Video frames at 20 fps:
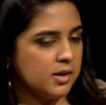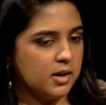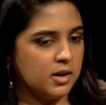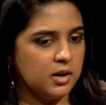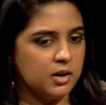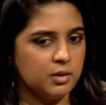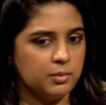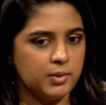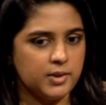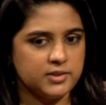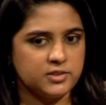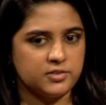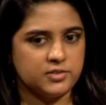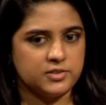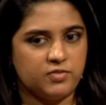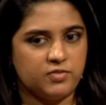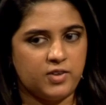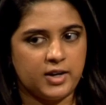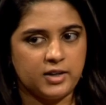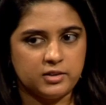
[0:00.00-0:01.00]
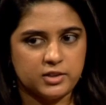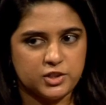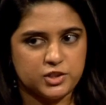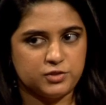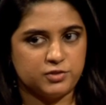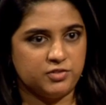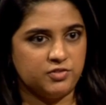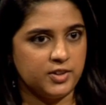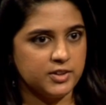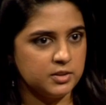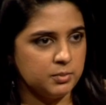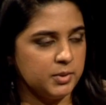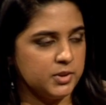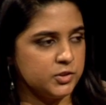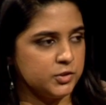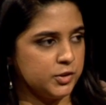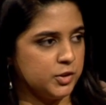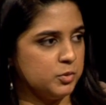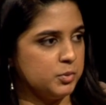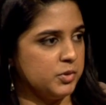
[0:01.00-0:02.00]
as violation of a
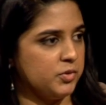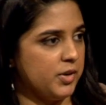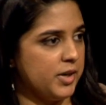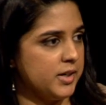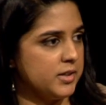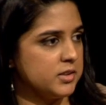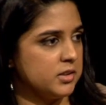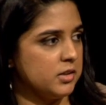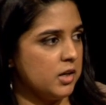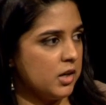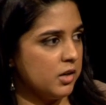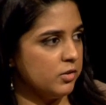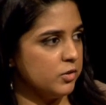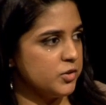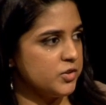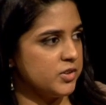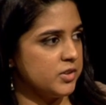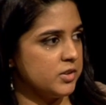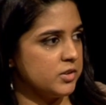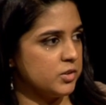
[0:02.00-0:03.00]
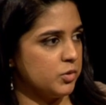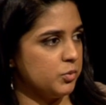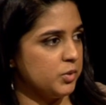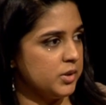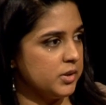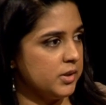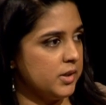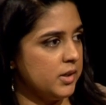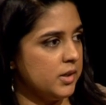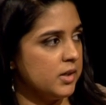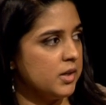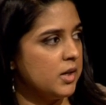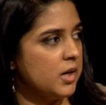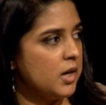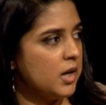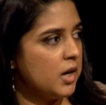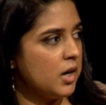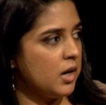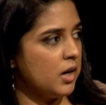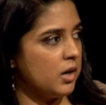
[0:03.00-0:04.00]
fundamental human right, a lot of those things are really,
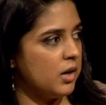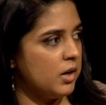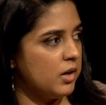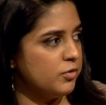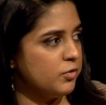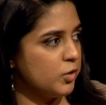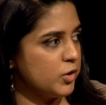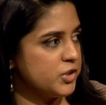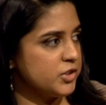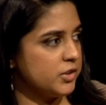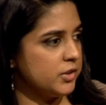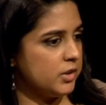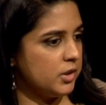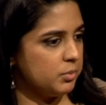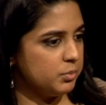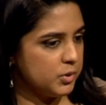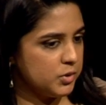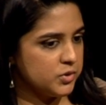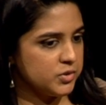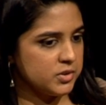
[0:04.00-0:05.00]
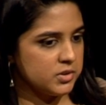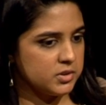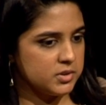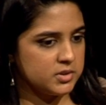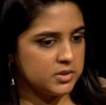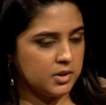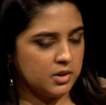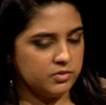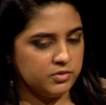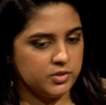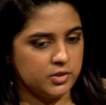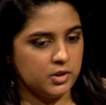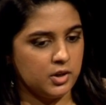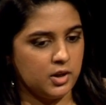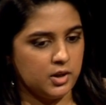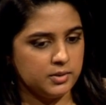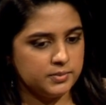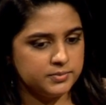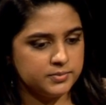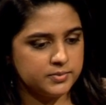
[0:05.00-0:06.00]
unfortunately, abuses of the
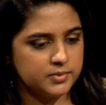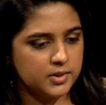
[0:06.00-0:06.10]
law.